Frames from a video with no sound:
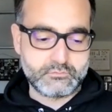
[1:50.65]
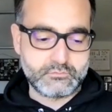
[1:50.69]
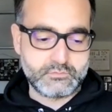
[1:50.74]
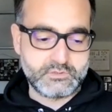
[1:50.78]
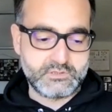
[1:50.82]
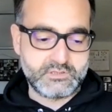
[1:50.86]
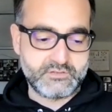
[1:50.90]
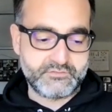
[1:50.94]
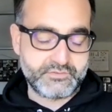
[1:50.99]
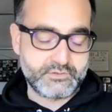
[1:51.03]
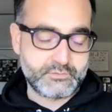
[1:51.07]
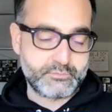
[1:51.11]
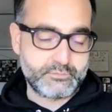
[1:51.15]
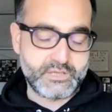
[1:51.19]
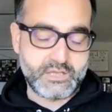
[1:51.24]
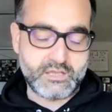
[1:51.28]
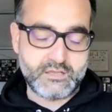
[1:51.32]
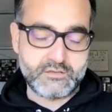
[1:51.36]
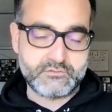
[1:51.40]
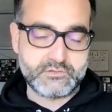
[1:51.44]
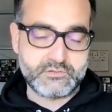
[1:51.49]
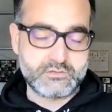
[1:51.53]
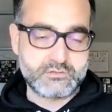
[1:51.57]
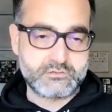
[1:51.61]
different
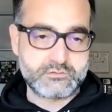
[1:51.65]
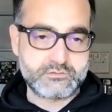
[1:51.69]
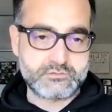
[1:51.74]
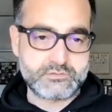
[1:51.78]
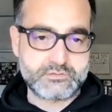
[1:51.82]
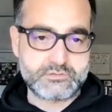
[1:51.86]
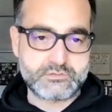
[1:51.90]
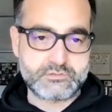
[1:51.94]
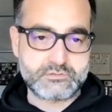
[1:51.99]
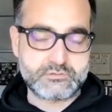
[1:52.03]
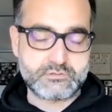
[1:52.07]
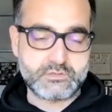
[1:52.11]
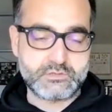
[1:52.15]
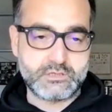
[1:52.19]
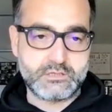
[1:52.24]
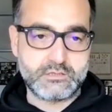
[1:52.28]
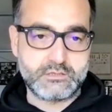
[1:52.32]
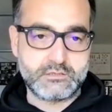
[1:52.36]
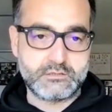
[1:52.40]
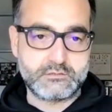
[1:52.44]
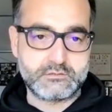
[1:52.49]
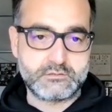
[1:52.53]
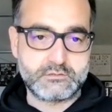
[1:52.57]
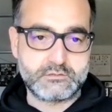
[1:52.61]
behaviors
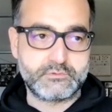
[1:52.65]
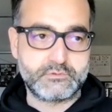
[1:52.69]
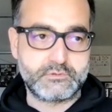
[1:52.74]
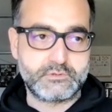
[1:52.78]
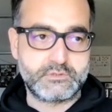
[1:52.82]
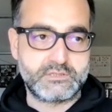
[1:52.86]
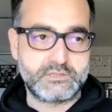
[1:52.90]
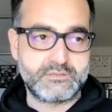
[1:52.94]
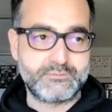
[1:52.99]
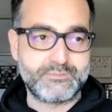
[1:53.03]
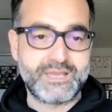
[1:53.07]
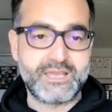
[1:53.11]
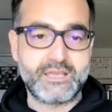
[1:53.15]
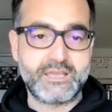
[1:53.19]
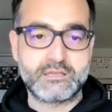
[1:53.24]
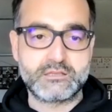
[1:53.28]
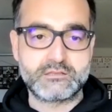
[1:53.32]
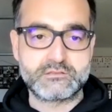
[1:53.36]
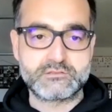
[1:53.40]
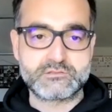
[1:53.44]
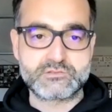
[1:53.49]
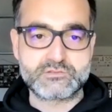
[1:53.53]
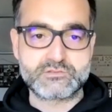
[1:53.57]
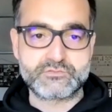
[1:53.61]
and
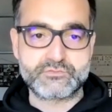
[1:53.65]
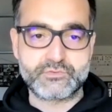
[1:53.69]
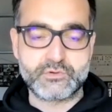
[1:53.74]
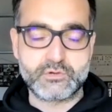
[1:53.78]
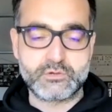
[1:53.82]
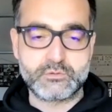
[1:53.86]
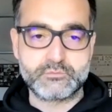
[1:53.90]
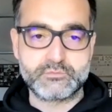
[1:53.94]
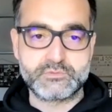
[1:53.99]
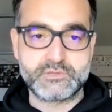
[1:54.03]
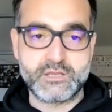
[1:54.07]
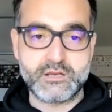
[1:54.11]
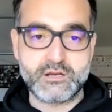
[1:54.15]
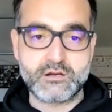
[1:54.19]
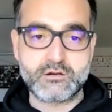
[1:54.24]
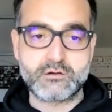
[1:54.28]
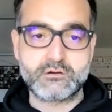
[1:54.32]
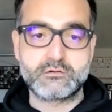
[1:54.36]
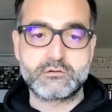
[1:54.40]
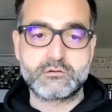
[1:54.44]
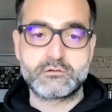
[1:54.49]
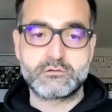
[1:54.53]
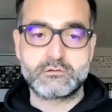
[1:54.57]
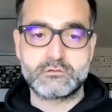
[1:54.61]
demands from their
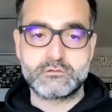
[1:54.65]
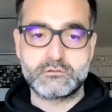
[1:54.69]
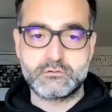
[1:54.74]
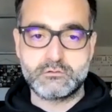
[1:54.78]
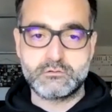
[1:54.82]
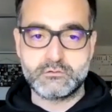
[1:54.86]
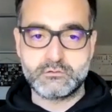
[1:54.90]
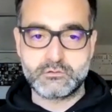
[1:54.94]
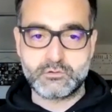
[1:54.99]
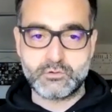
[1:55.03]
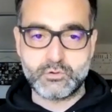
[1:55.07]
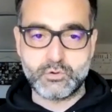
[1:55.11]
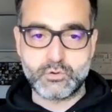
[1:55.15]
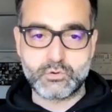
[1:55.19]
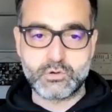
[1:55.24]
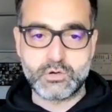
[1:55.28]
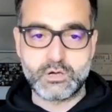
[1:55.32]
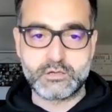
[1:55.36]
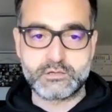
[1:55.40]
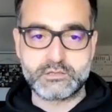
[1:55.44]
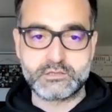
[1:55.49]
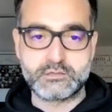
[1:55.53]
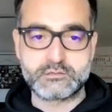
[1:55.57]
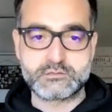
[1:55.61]
core
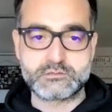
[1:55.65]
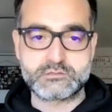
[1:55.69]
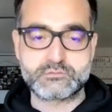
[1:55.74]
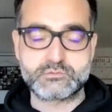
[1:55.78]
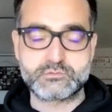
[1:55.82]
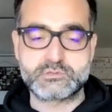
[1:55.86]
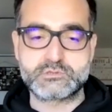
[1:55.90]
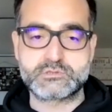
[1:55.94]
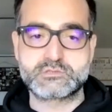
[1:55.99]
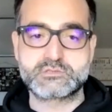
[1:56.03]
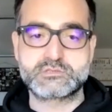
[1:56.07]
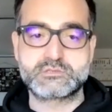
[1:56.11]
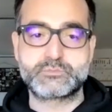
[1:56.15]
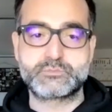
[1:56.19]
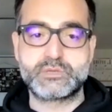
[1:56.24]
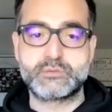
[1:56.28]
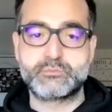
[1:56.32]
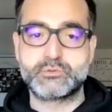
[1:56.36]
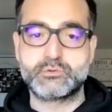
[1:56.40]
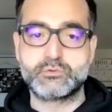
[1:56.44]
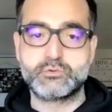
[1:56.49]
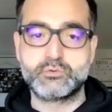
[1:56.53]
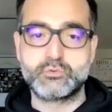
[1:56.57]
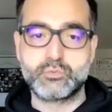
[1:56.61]
audience, which is the
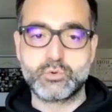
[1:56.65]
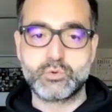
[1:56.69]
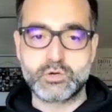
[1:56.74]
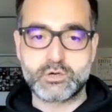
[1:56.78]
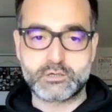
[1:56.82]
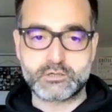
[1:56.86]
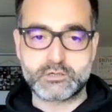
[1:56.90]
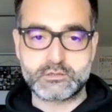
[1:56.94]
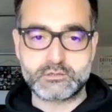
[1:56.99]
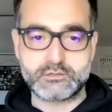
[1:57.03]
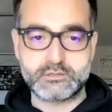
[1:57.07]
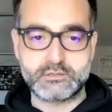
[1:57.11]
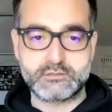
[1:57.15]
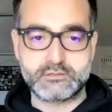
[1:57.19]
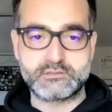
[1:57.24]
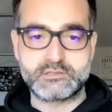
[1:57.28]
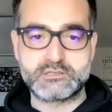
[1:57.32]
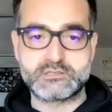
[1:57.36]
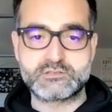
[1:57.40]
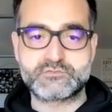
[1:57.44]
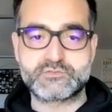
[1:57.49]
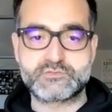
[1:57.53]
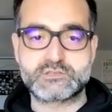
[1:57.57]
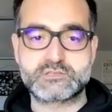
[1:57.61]
people who work at
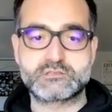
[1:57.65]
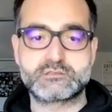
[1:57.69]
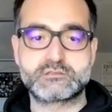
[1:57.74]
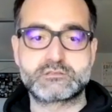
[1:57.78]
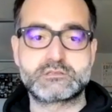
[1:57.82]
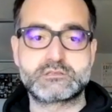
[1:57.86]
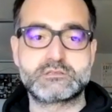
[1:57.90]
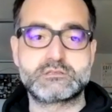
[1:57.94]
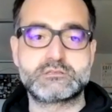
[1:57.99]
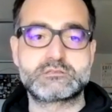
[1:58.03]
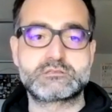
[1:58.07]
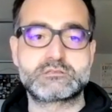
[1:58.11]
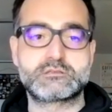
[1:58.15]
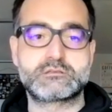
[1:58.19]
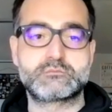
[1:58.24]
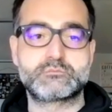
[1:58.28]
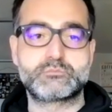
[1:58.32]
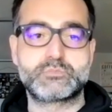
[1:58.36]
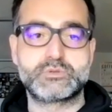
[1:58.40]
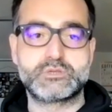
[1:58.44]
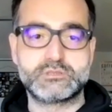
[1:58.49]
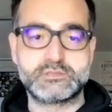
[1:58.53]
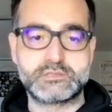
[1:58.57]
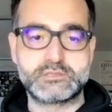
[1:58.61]
these facilities and
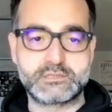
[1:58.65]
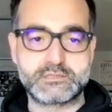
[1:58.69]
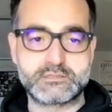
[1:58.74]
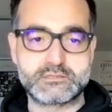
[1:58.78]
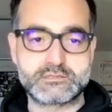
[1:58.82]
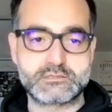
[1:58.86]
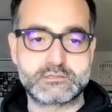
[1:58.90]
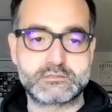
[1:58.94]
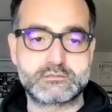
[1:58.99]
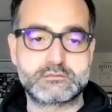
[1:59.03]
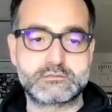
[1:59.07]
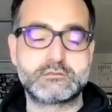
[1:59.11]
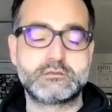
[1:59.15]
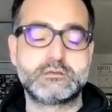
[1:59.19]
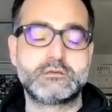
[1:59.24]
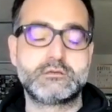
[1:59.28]
buildings and